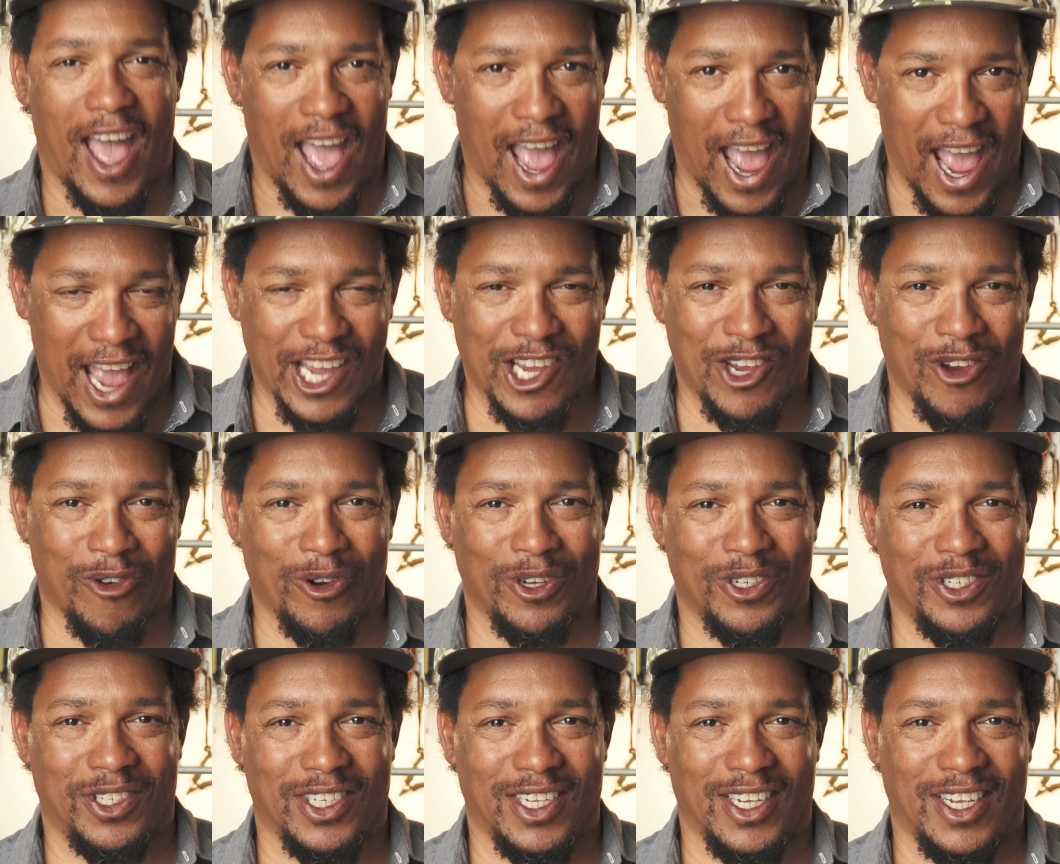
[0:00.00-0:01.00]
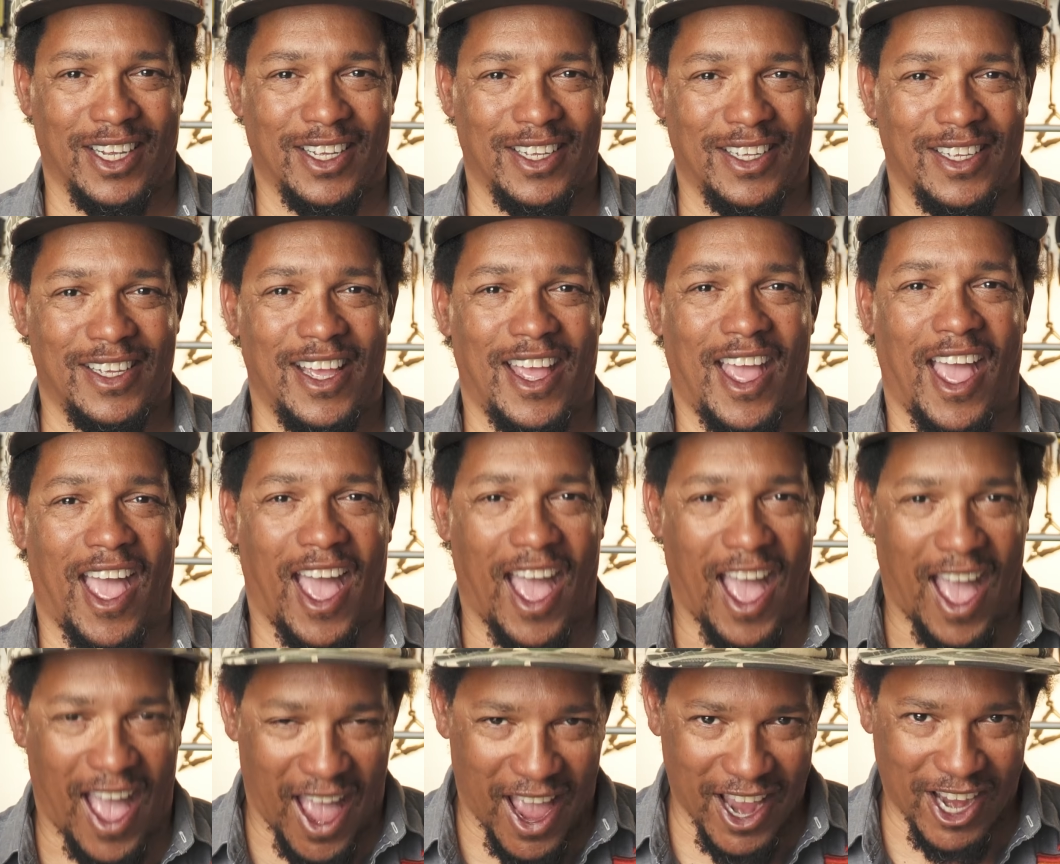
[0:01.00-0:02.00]
Accuracy.
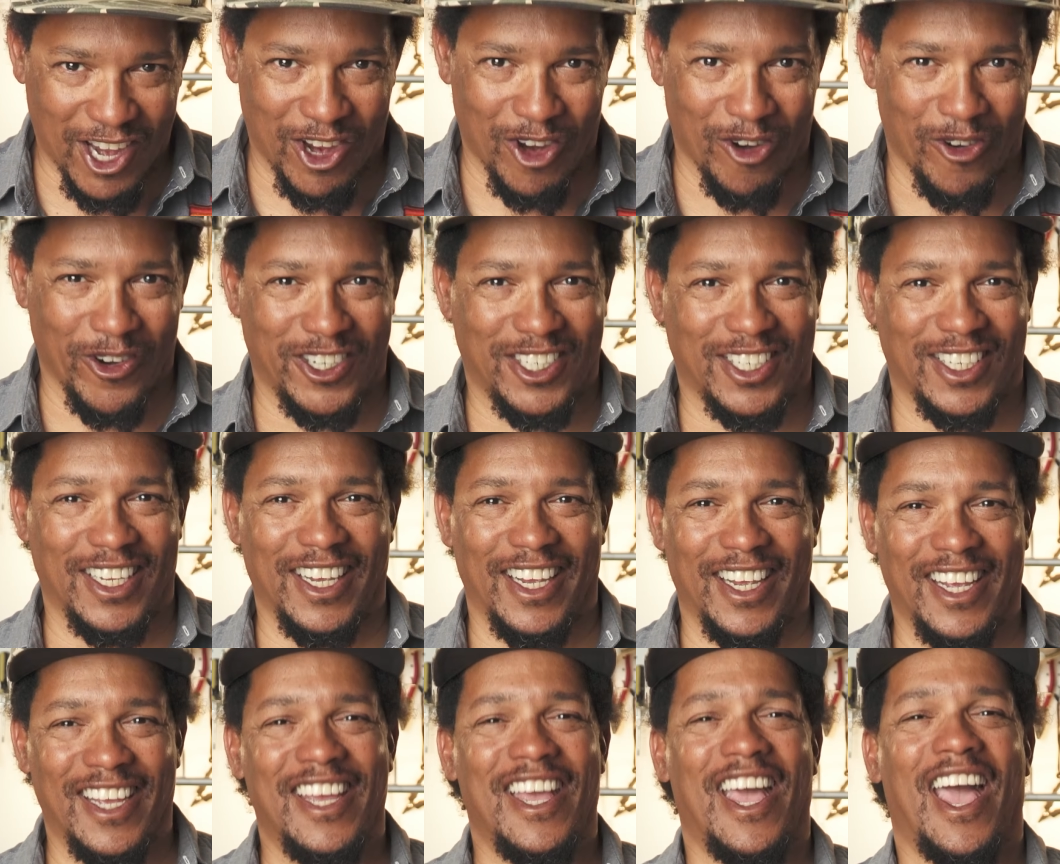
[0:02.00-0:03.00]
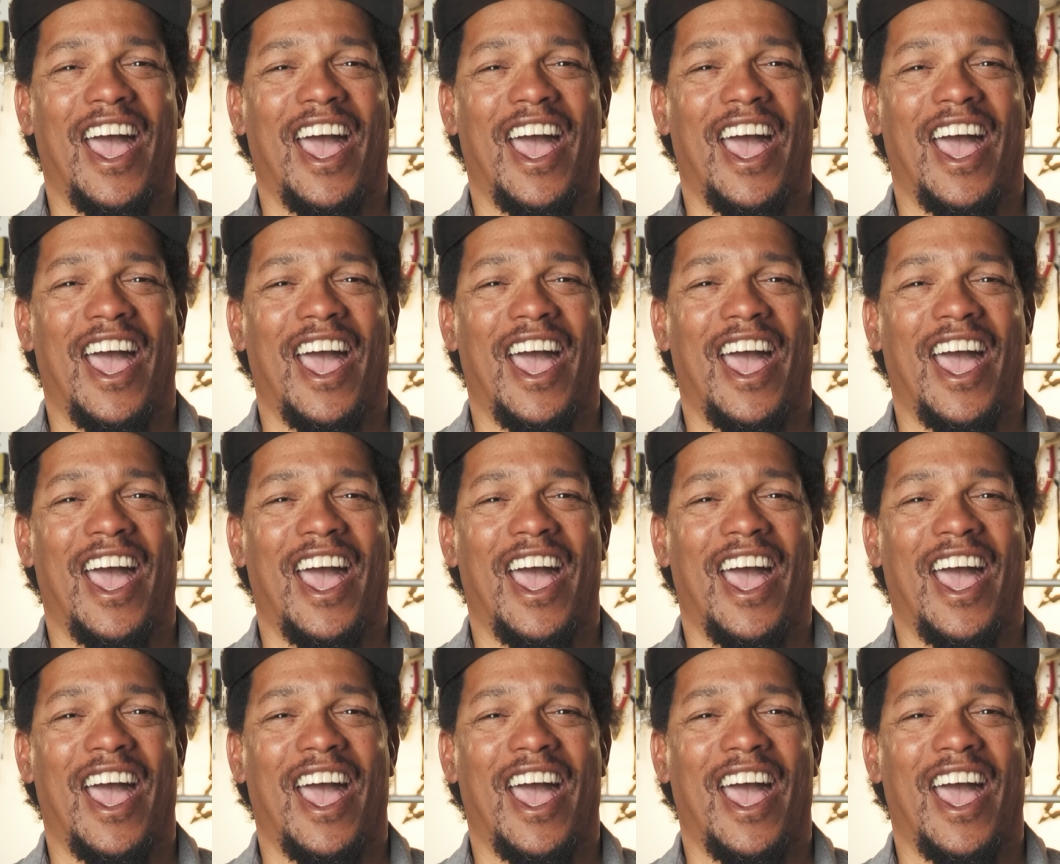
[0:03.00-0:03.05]
Accuracy.